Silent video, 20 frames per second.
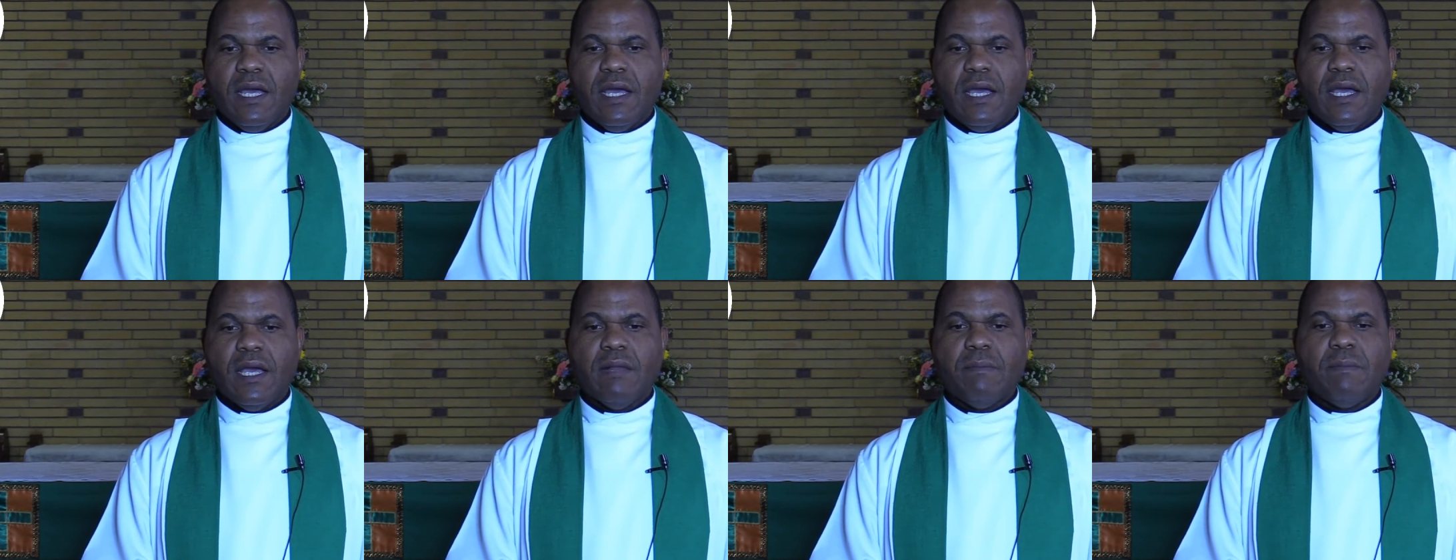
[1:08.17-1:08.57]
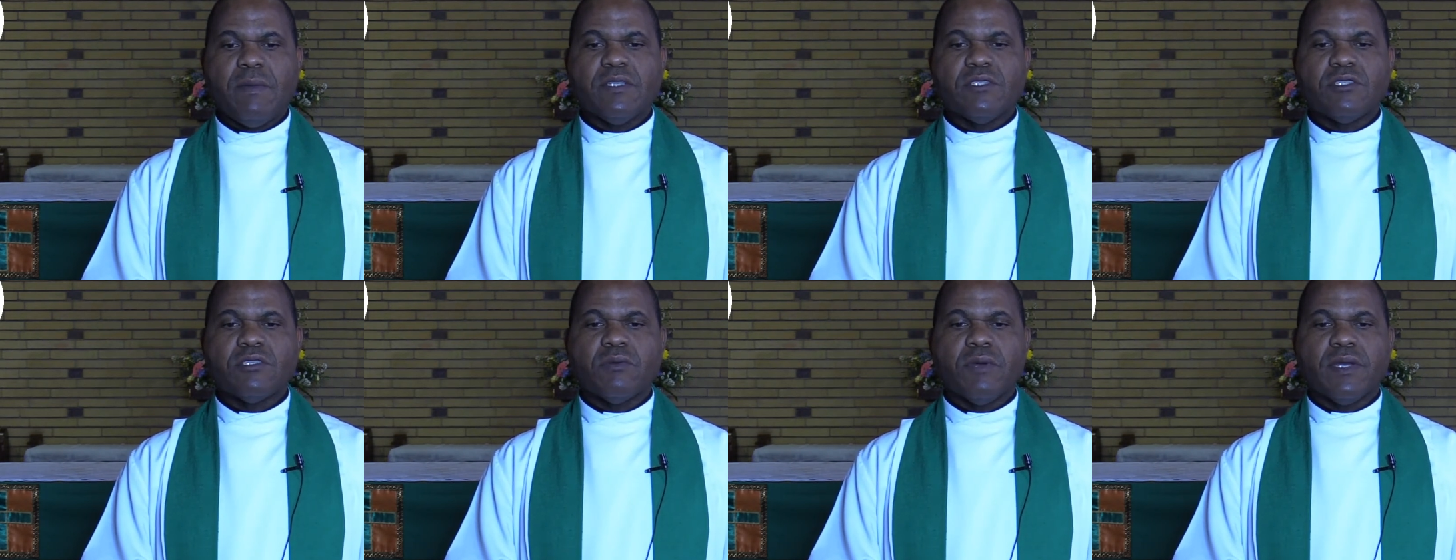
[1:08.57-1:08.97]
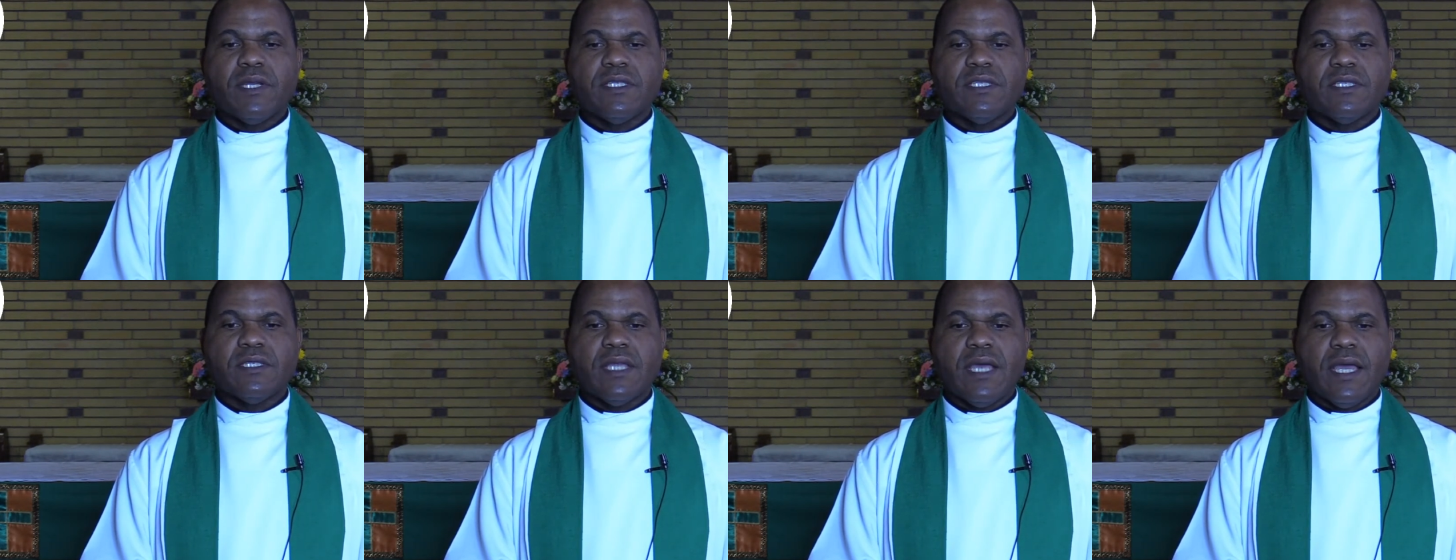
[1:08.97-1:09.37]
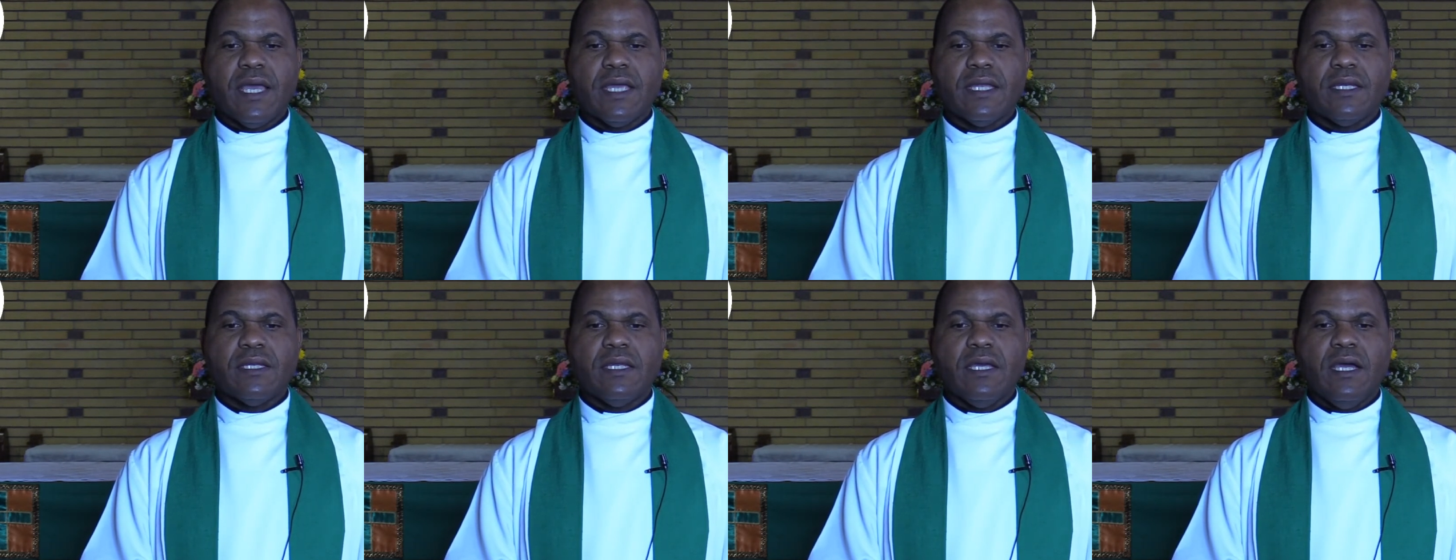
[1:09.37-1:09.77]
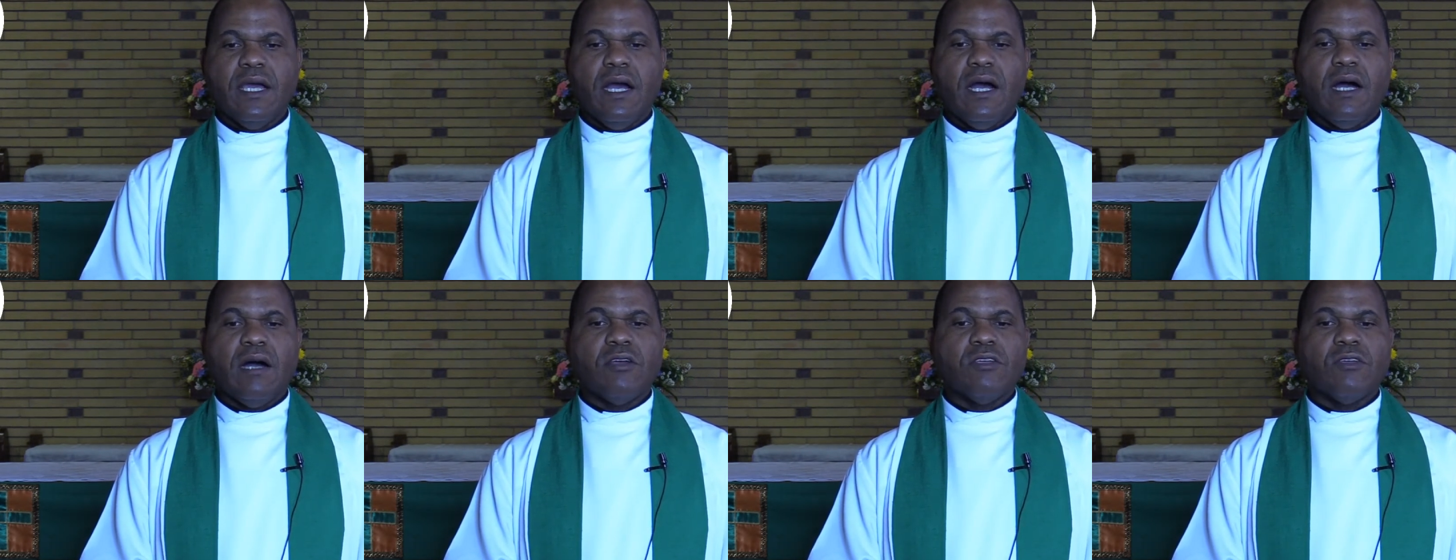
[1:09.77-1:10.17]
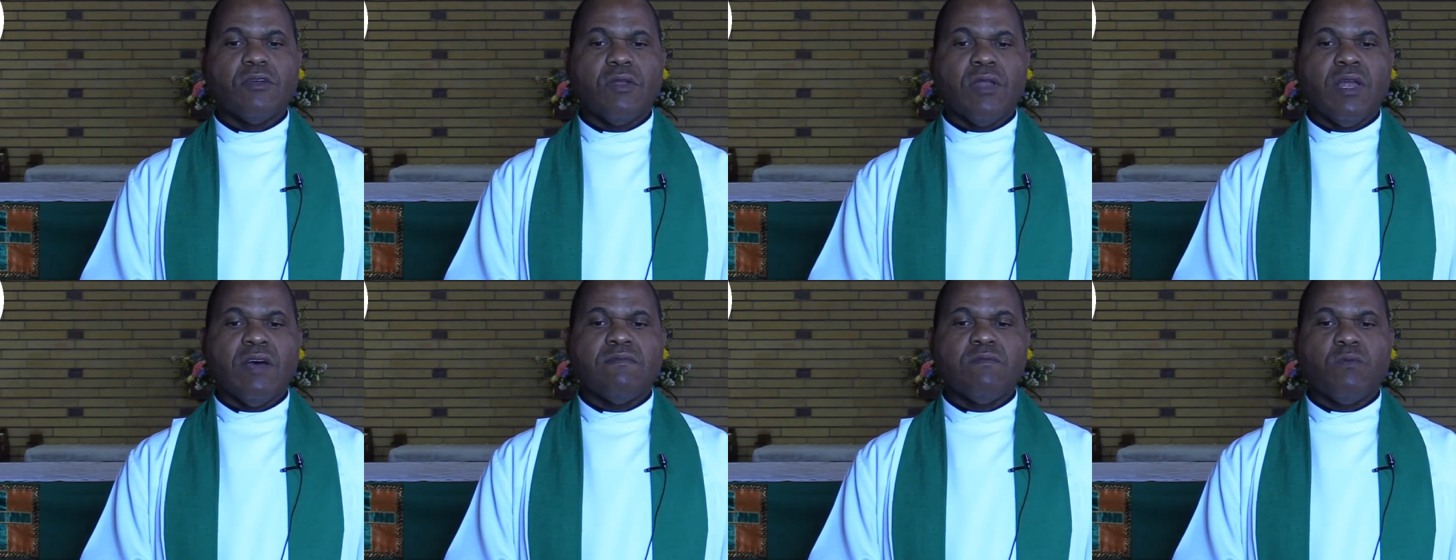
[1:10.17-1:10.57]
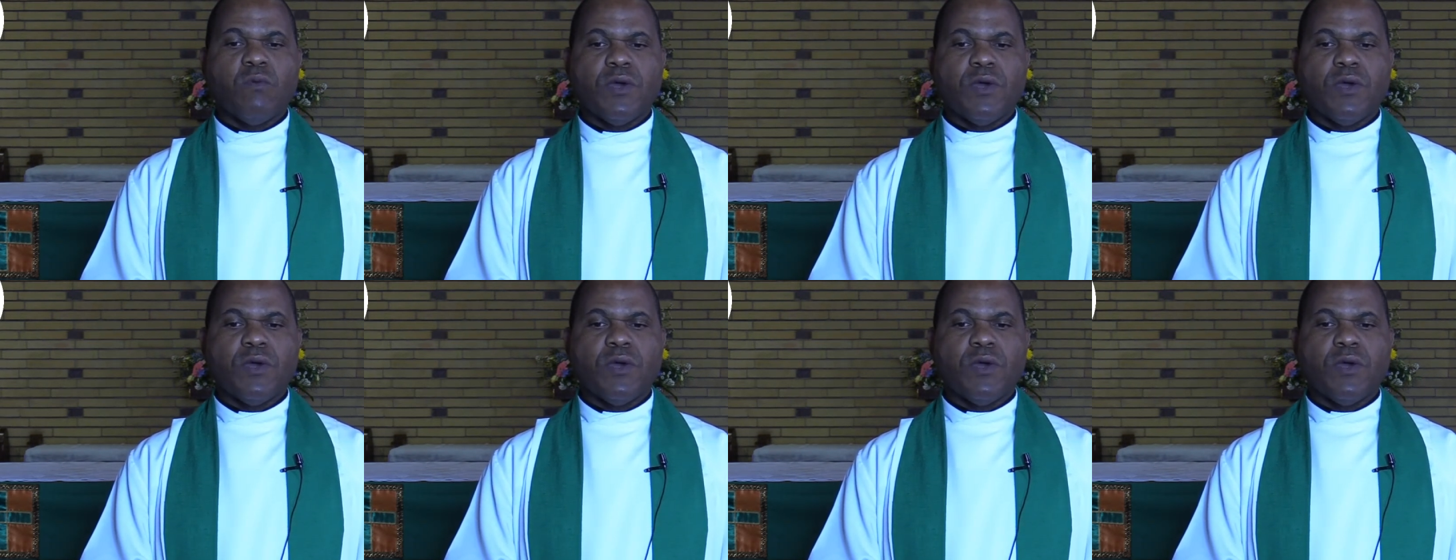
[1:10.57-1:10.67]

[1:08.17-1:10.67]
Help us to understand how your love